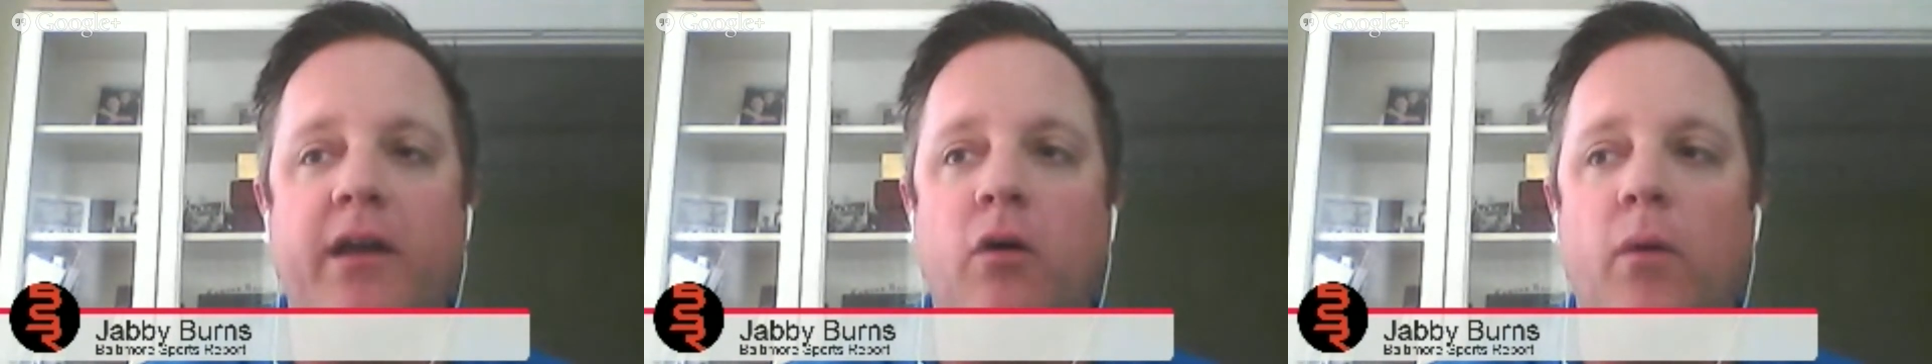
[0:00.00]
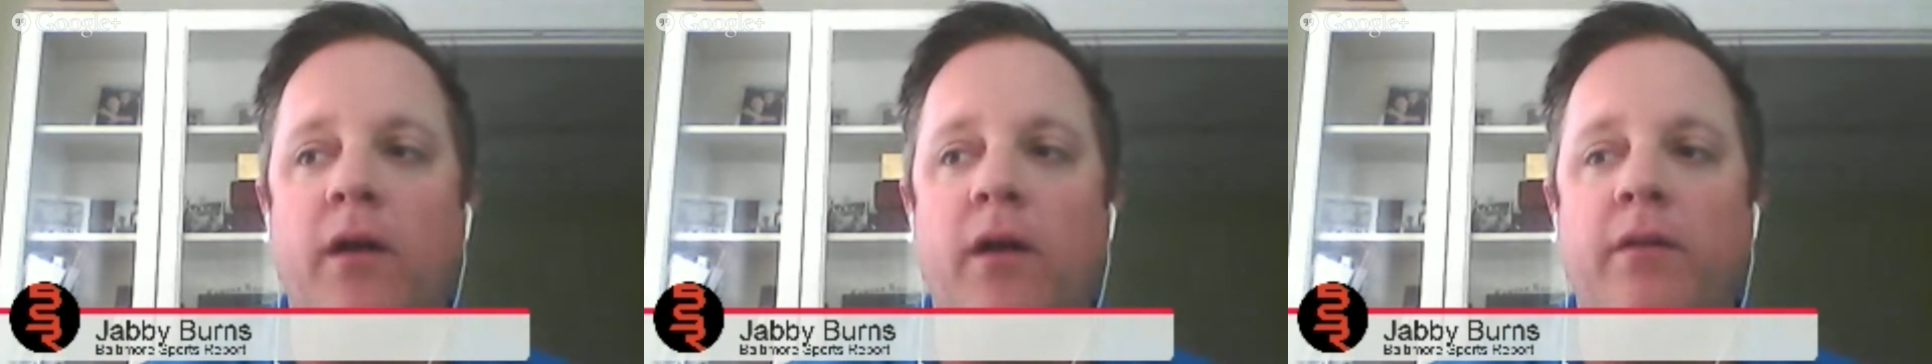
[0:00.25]
I know
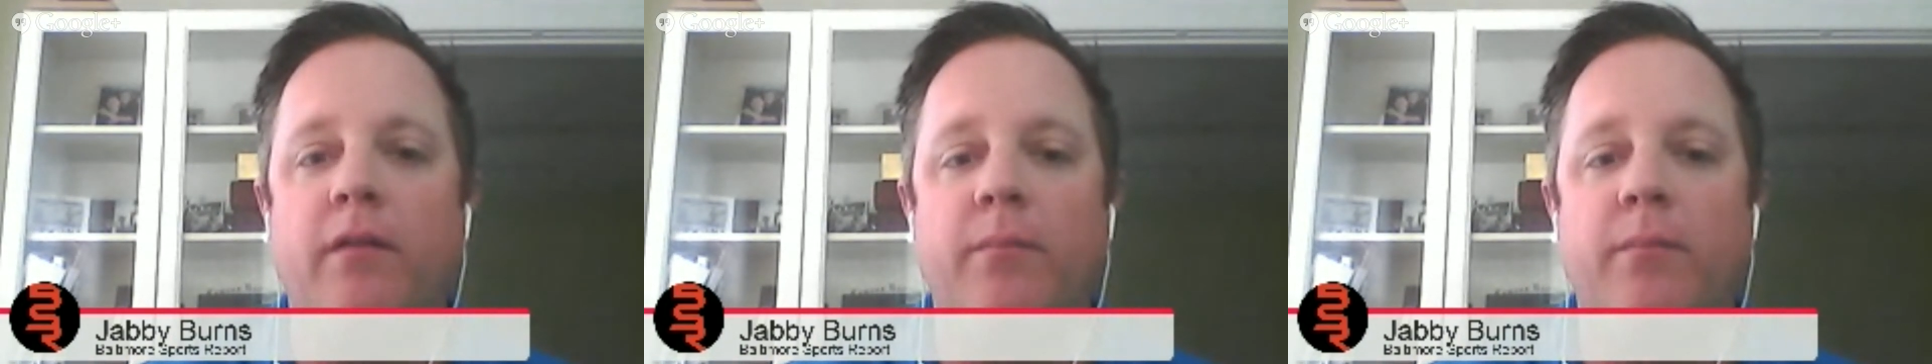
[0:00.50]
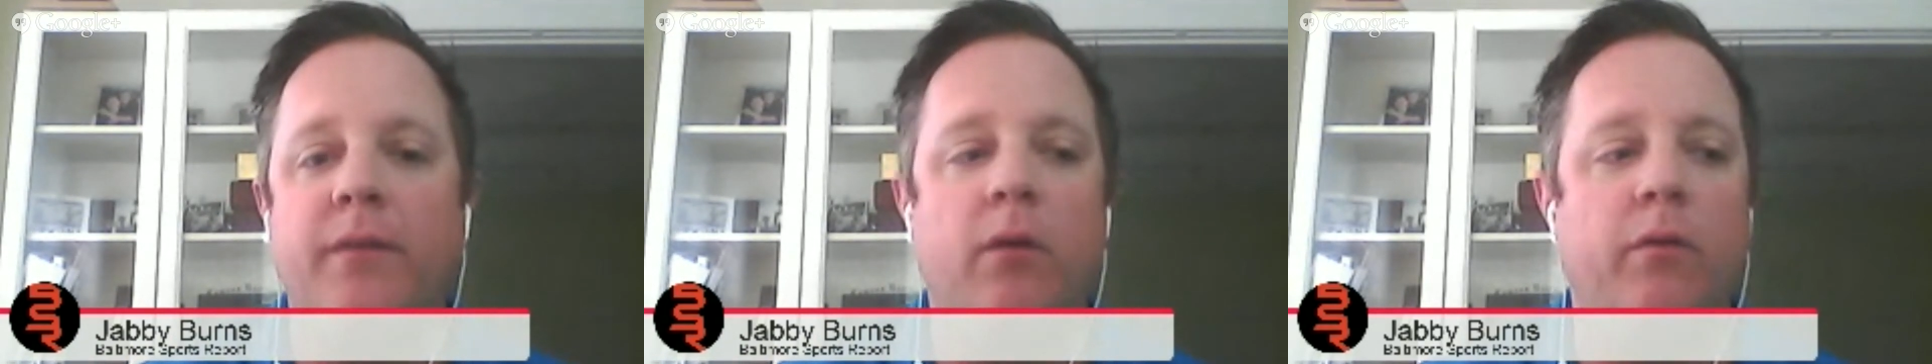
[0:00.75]
I can go out
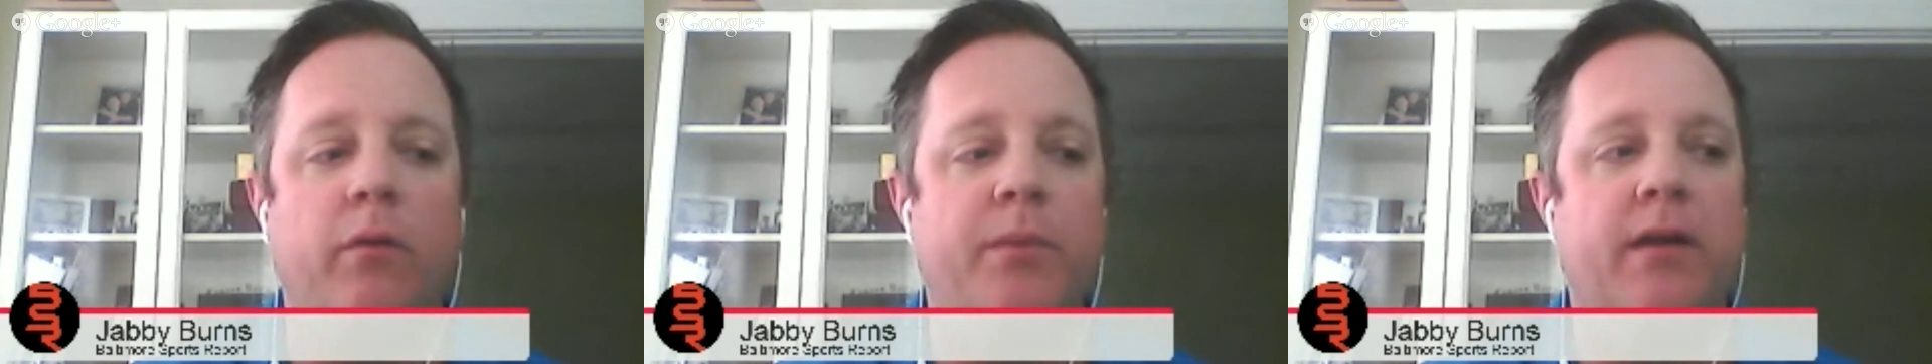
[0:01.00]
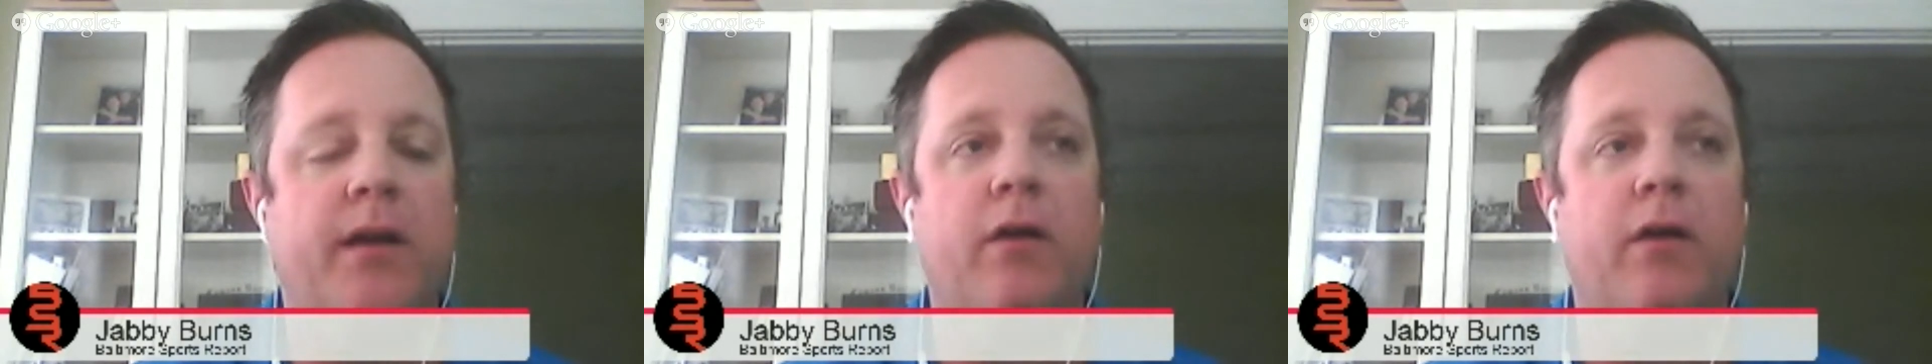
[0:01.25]
on a limb there
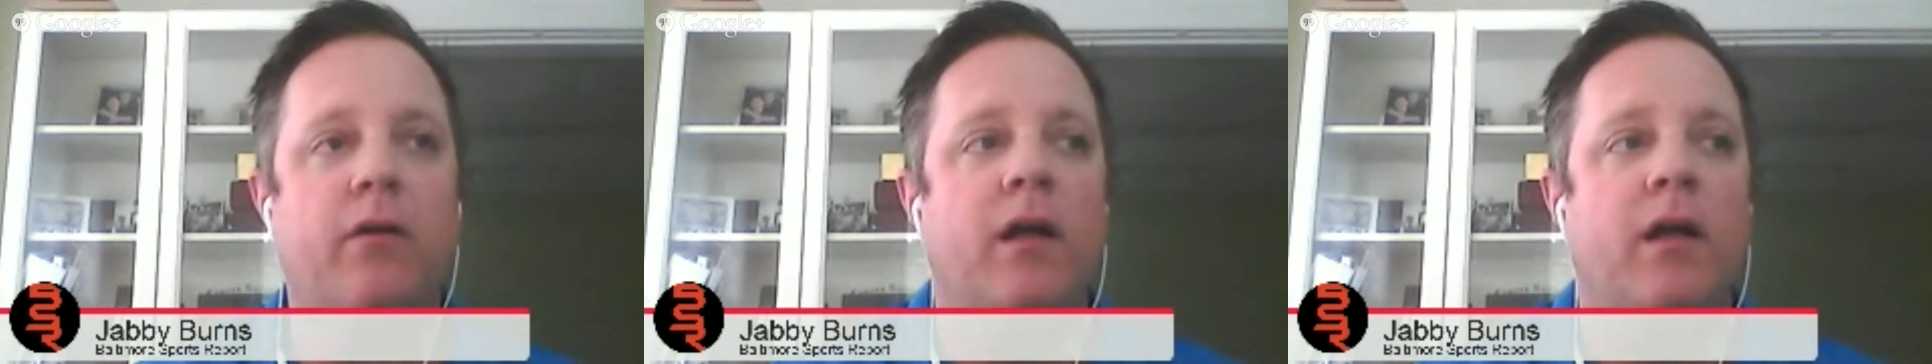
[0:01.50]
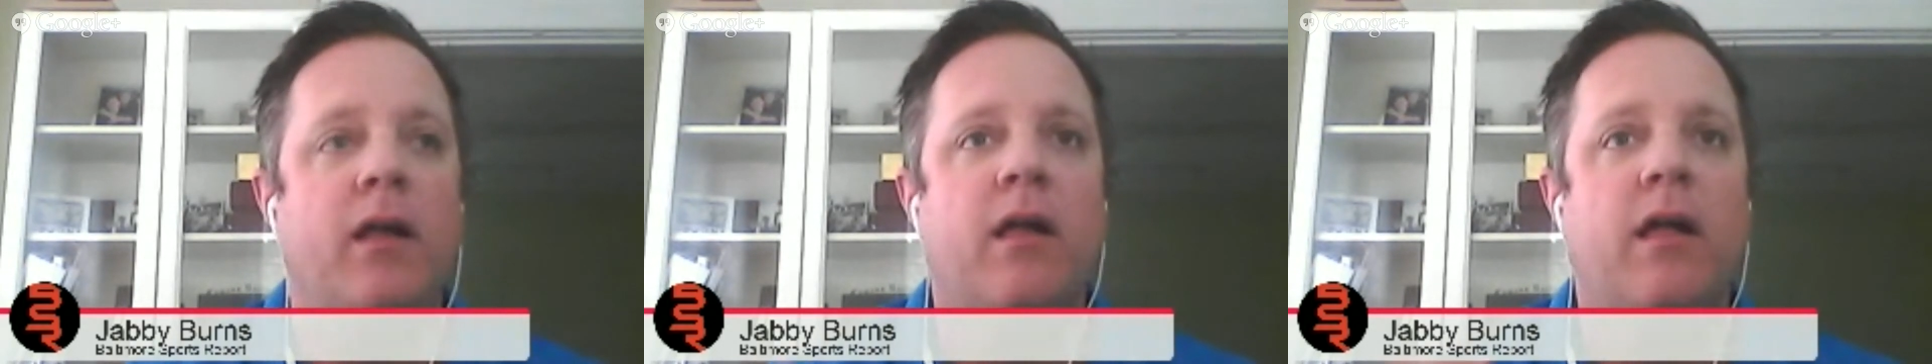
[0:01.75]
with Pete Carroll.